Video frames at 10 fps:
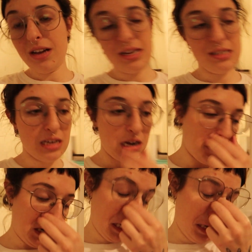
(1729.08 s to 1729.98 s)
Okay,
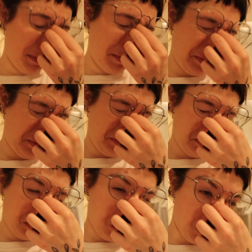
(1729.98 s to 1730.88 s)
so
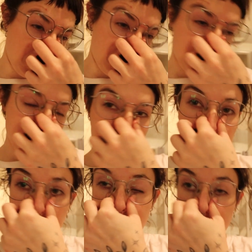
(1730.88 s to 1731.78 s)
we're literally just
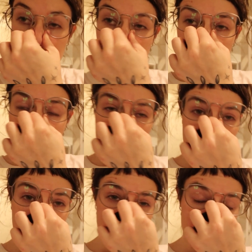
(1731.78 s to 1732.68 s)
gonna be finishing up
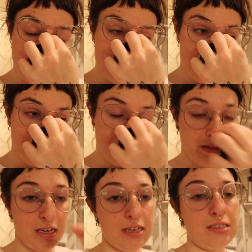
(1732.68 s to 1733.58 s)
packing the very last little
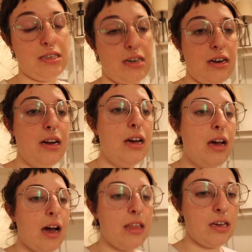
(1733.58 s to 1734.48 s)
things, and
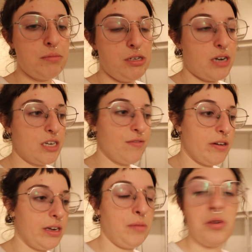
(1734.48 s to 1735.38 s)
I think I'm too tired to
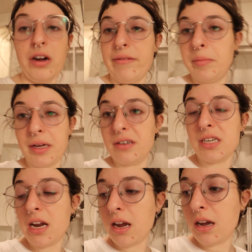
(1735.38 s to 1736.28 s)
vlog anymore and have it be
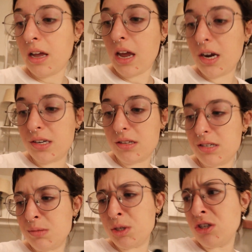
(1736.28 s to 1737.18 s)
entertaining, and there
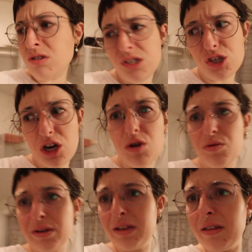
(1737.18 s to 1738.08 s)
isn't much else to show,
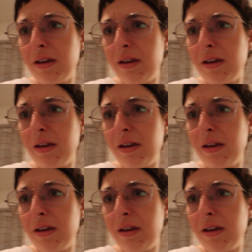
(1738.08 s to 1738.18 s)
really.